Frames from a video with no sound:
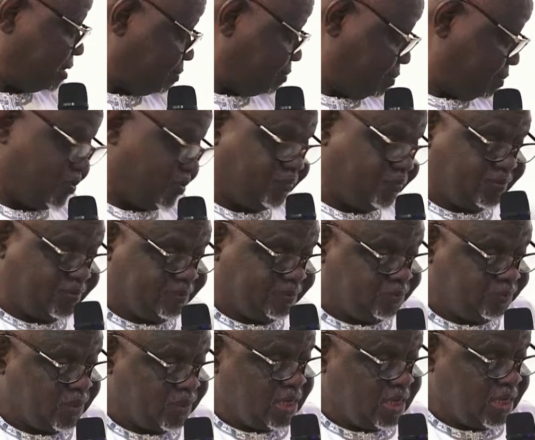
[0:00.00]
move.
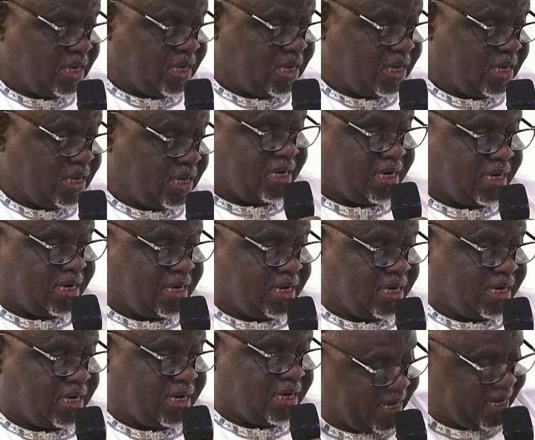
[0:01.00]
The
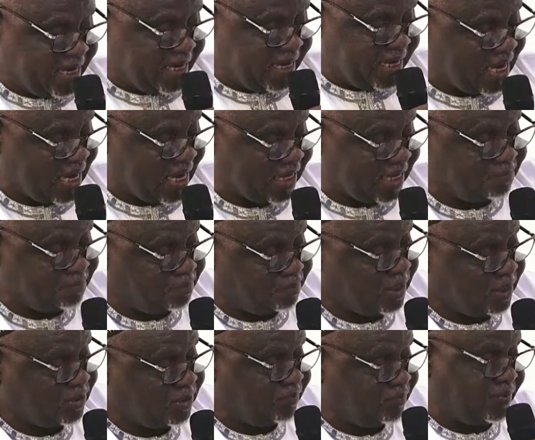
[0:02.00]
next
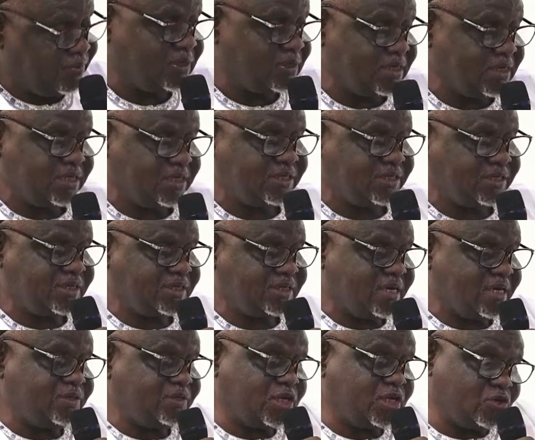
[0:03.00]
aspect of it, this is now
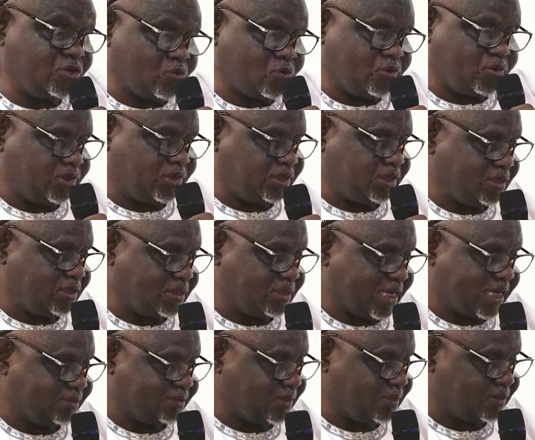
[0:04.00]
the introduction
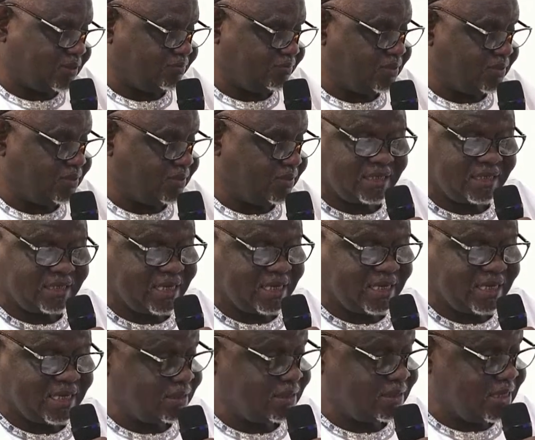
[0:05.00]
aspect of it. The next
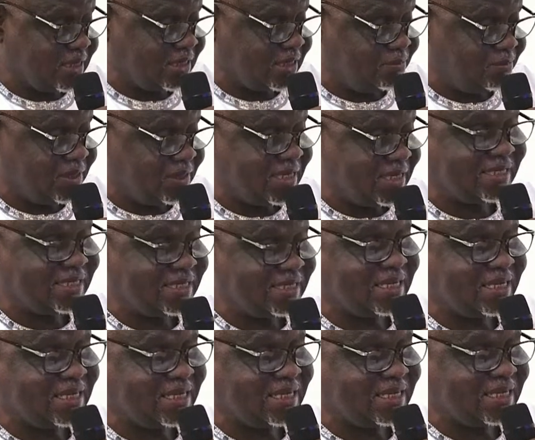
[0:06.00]
aspect is
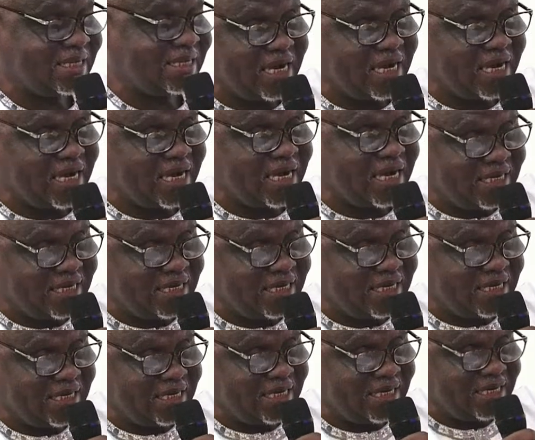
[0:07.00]
what are the
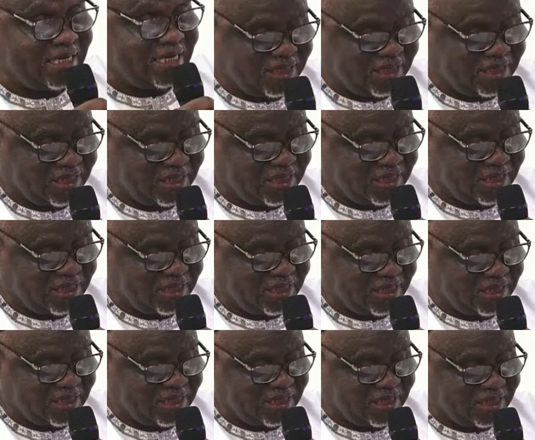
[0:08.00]
preparations that
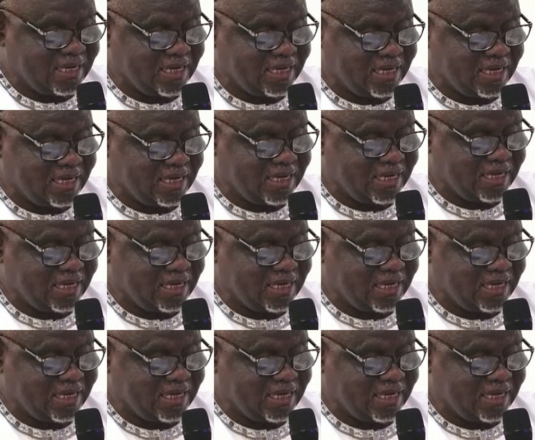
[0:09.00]
INEC has